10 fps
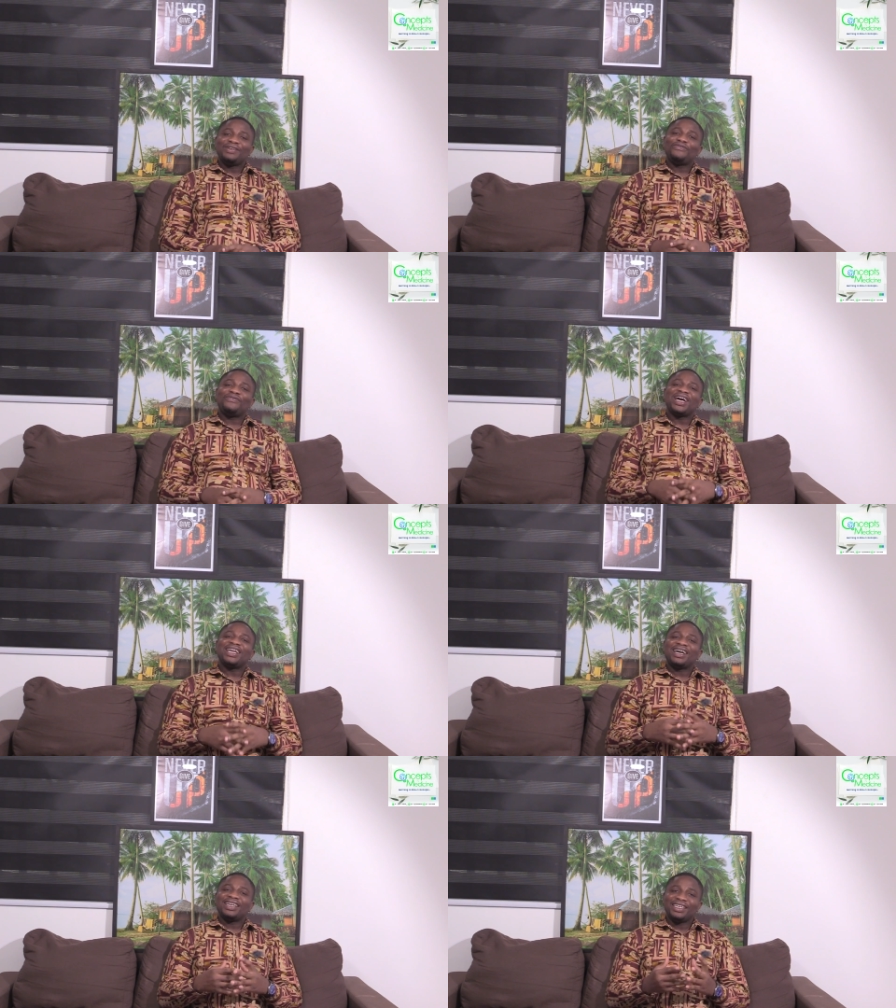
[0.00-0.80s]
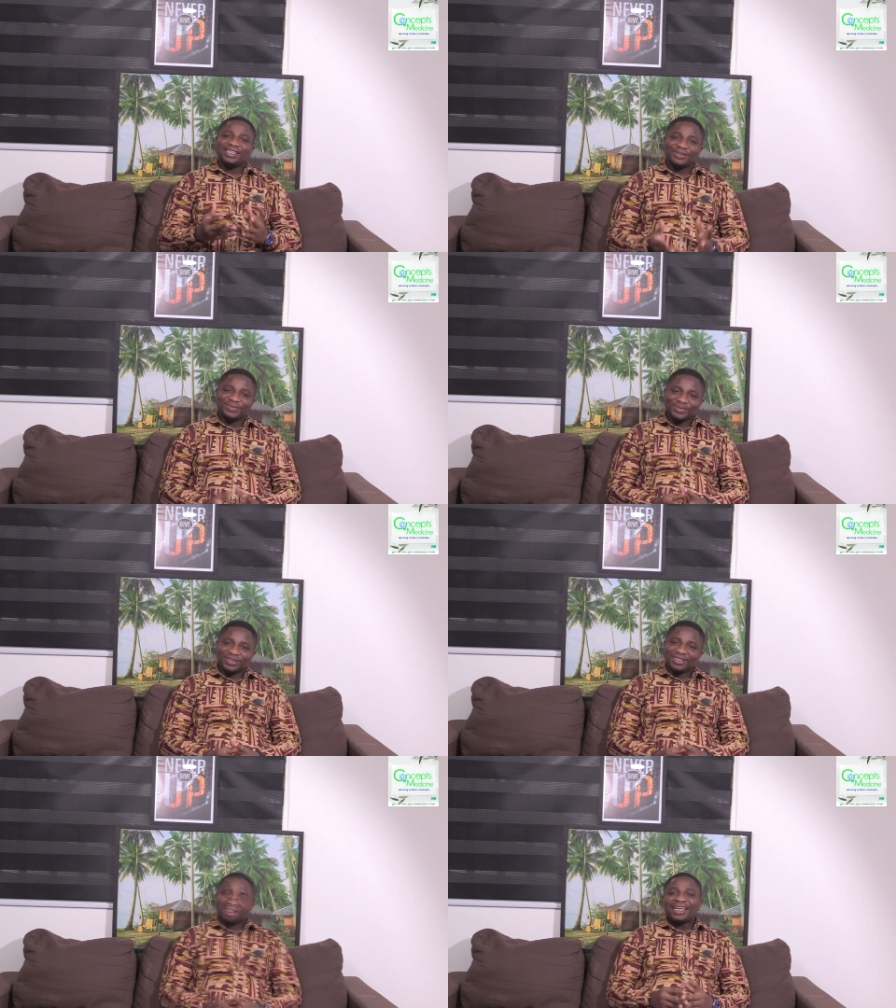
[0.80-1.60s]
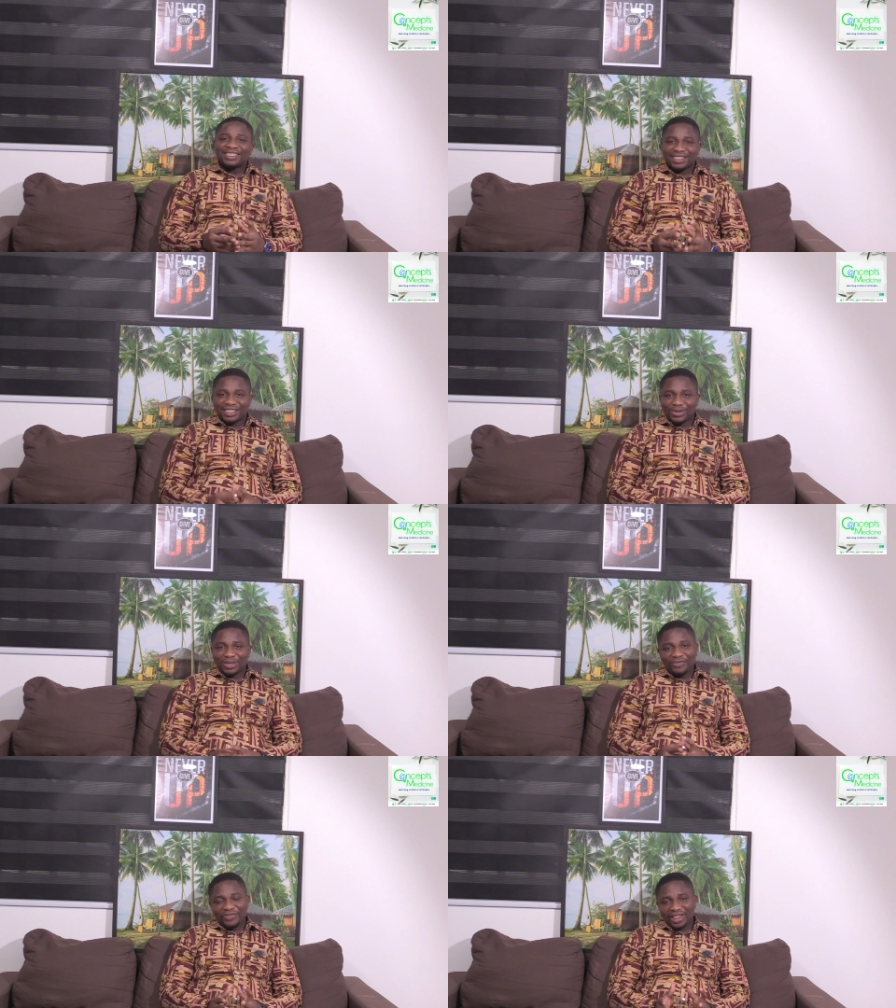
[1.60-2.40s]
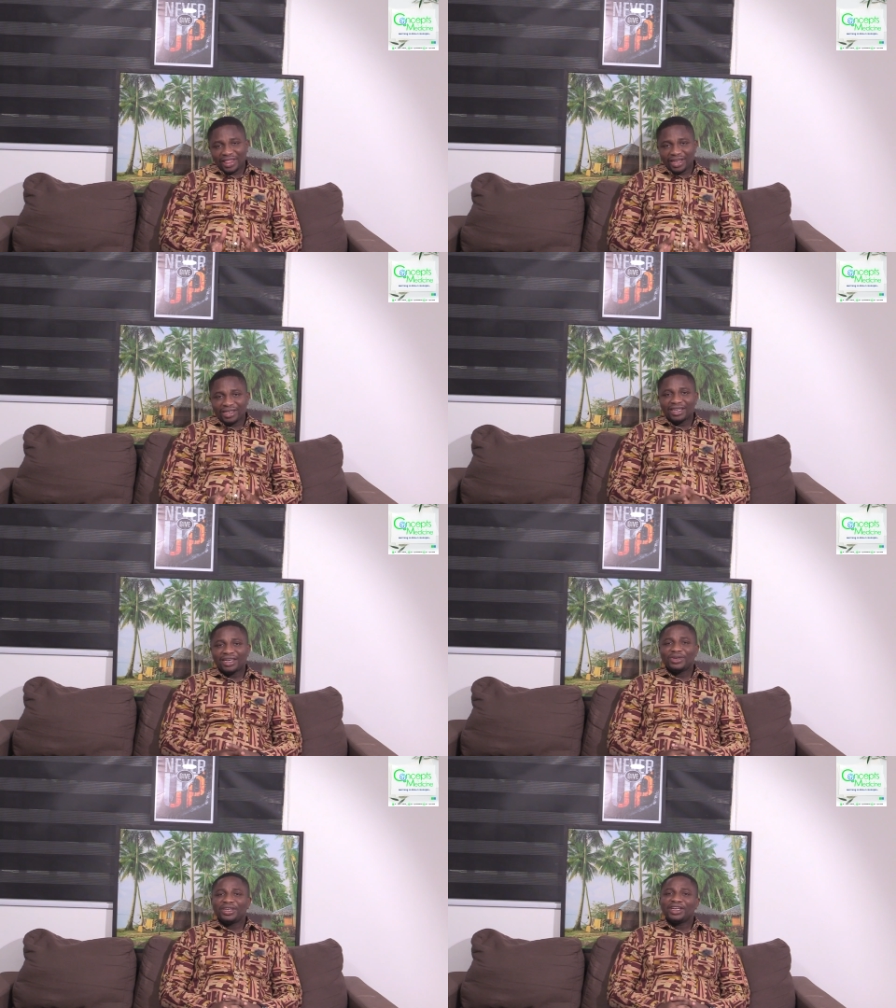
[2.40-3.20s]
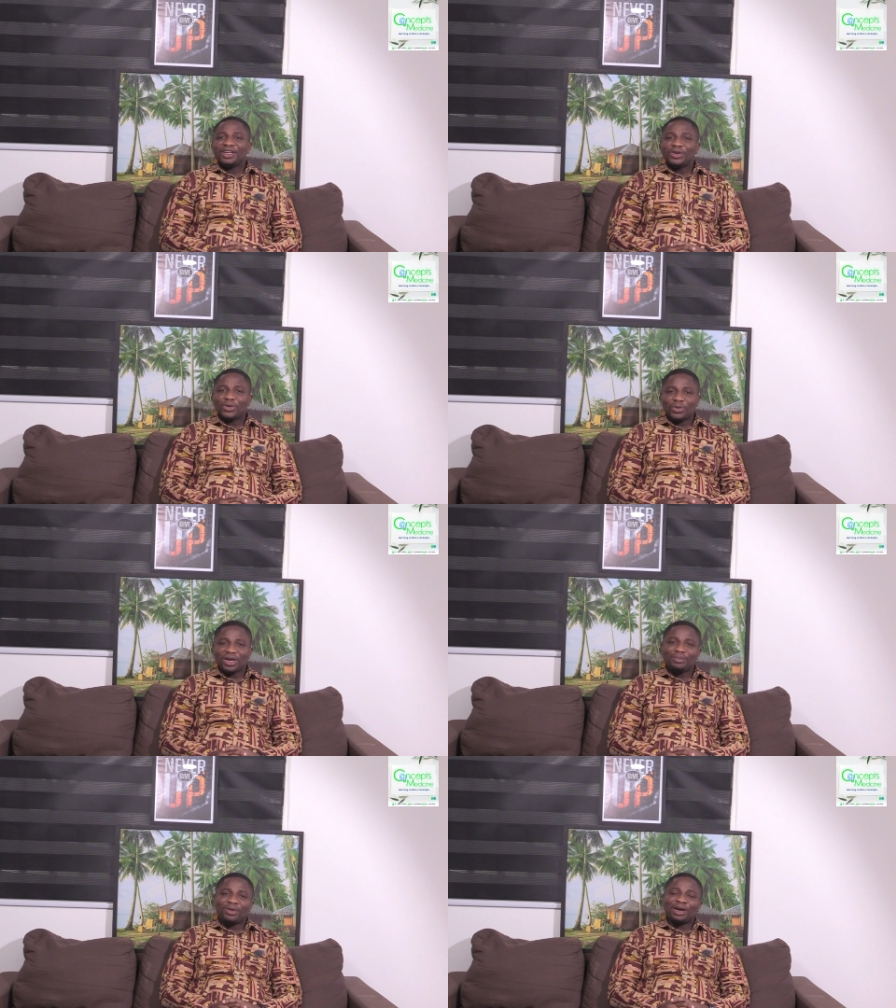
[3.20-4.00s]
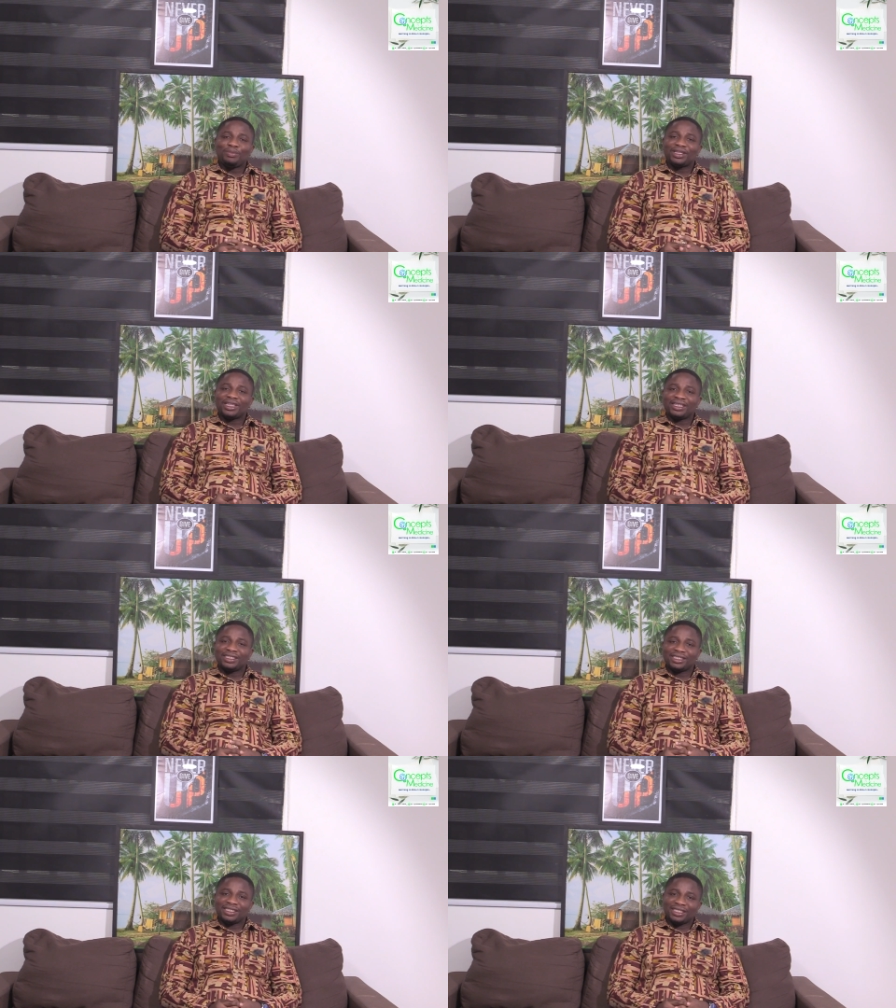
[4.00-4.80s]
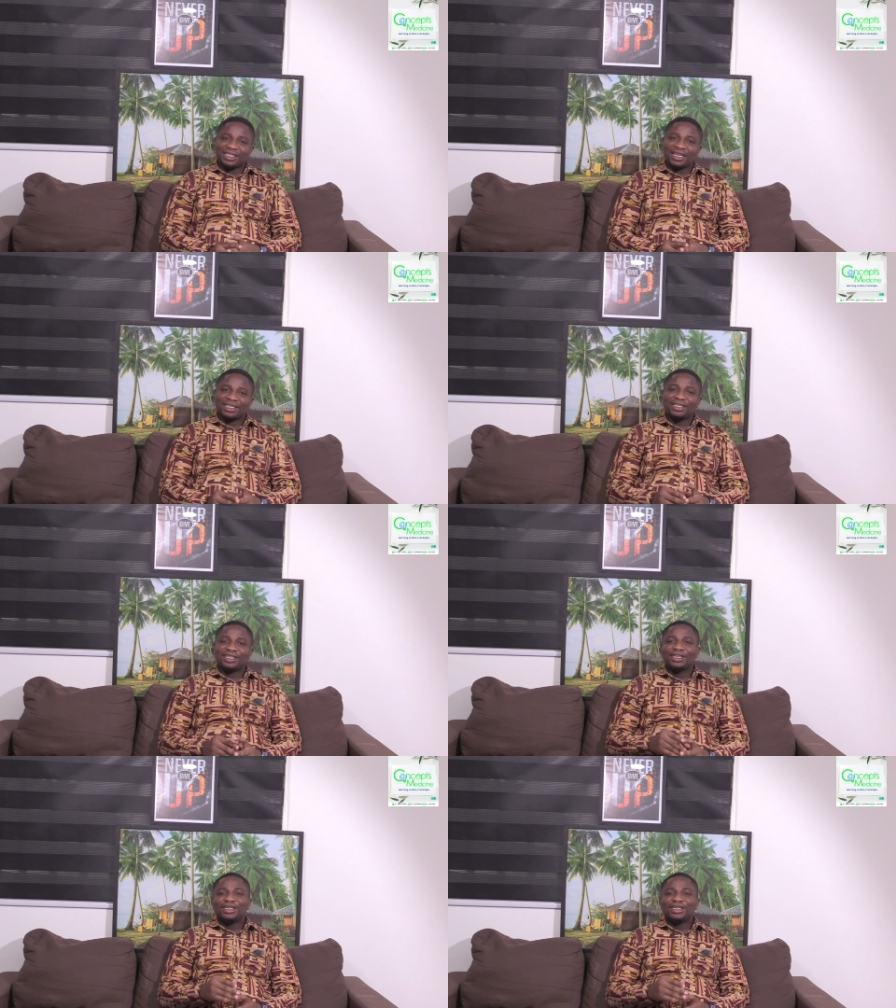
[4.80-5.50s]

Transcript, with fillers: Then finally, the last thing or the fifth thing that you didn't know about hypertension is that